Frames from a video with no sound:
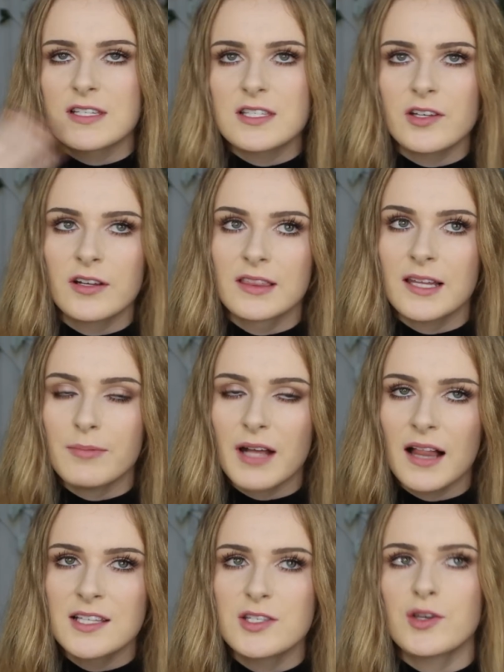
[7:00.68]
if there's certain lip
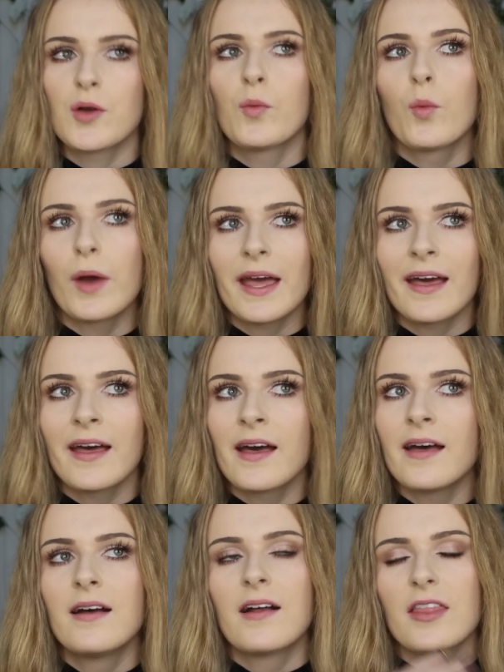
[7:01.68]
colours you can
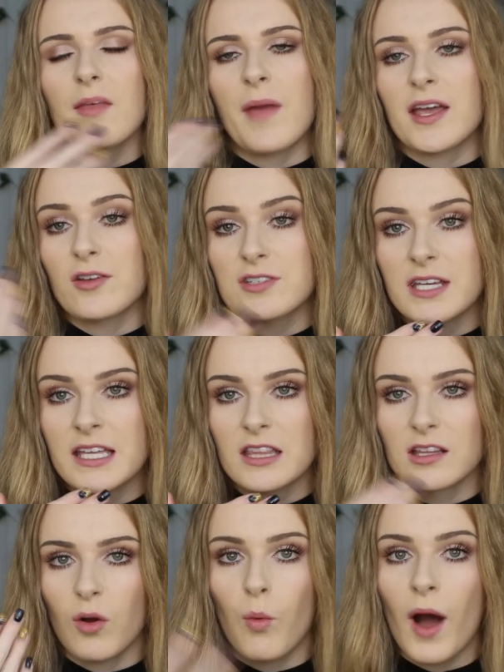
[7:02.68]
wear that make your
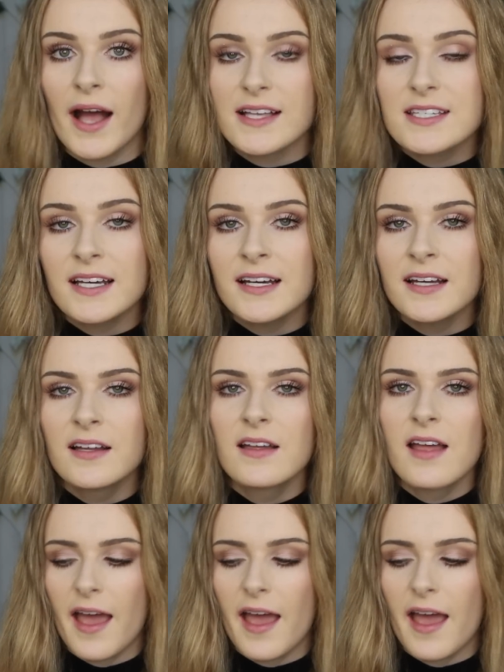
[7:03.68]
teeth look whiter.